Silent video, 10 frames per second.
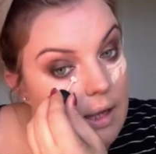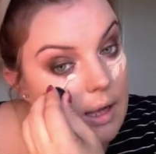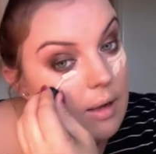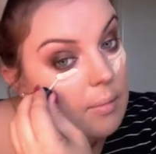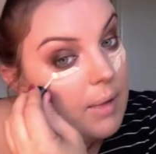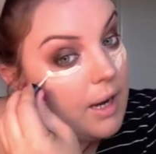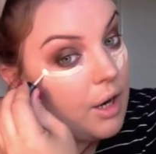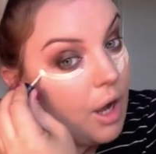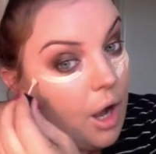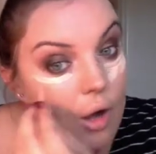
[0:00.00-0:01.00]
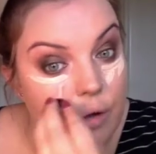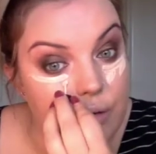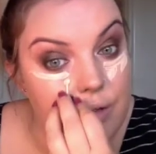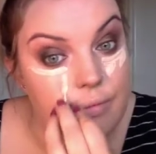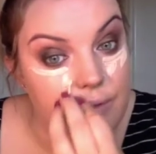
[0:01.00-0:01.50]
And it
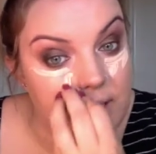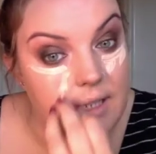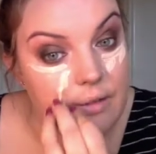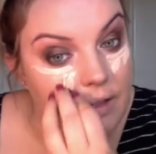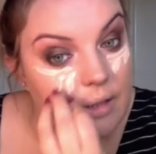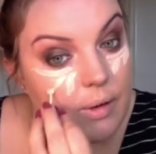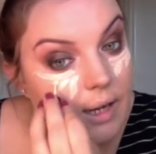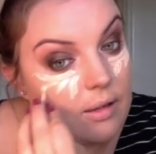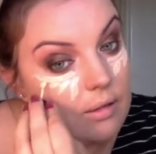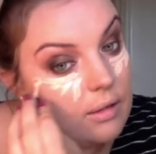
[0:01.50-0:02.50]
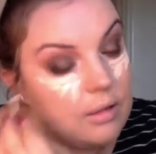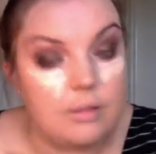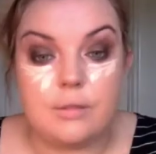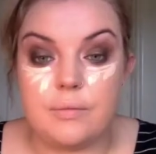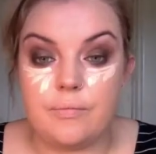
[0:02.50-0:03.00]
holds really, really well.
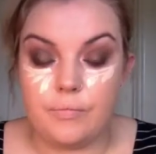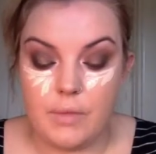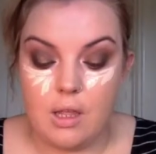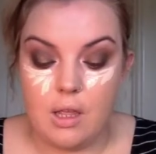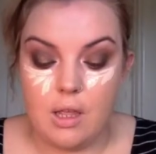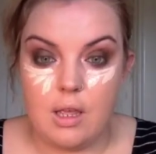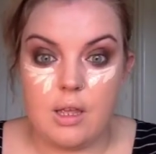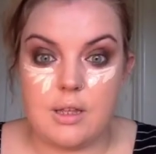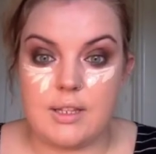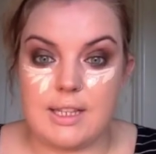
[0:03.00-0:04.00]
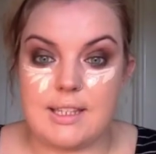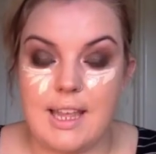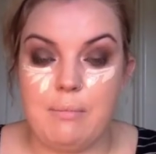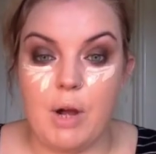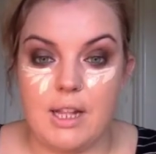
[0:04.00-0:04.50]
You can
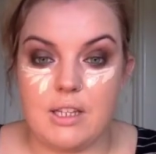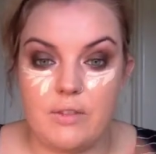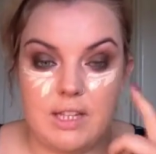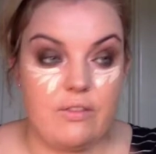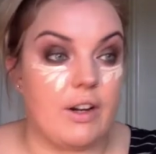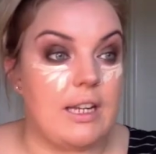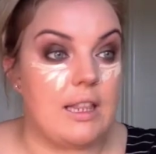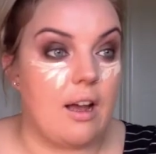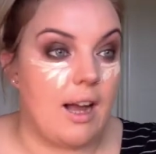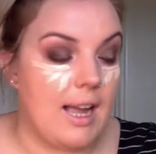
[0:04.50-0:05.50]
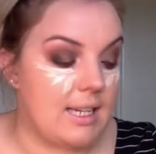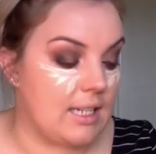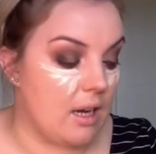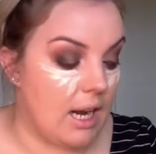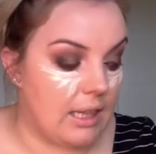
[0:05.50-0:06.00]
see mine's obviously very light.
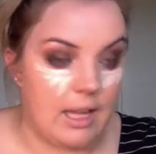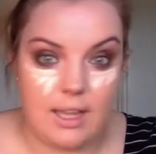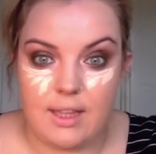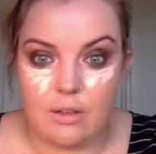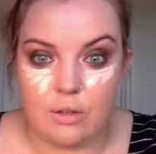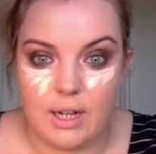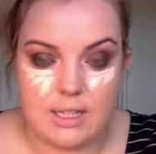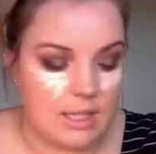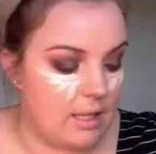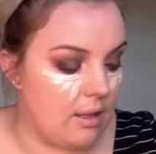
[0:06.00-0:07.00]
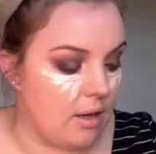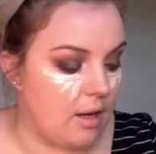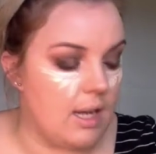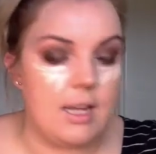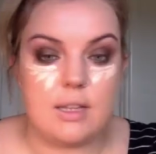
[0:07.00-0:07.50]
I like that look underneath the
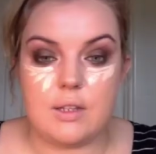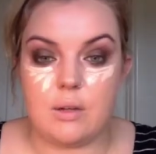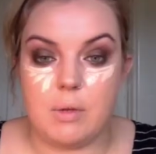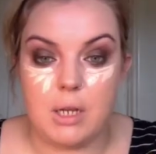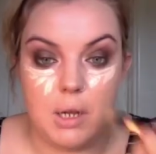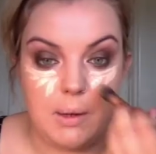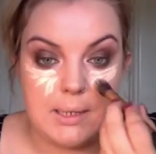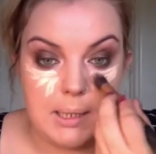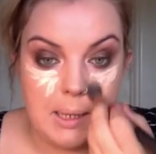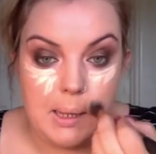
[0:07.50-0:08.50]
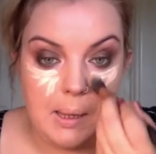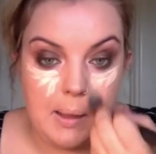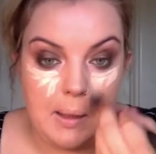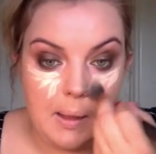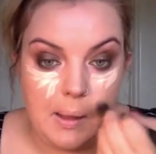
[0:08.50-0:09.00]
eye, so I'm going to go under there.
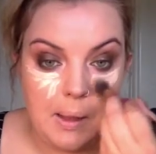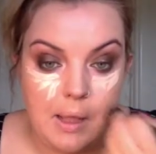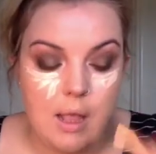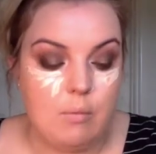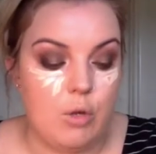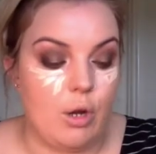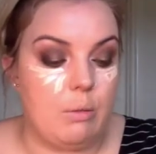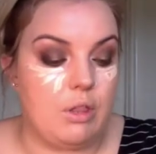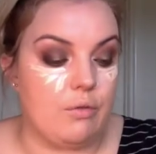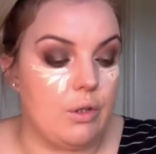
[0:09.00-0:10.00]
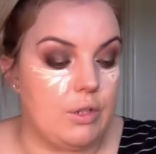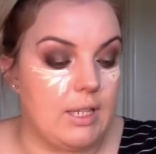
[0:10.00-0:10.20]
Going in with the Real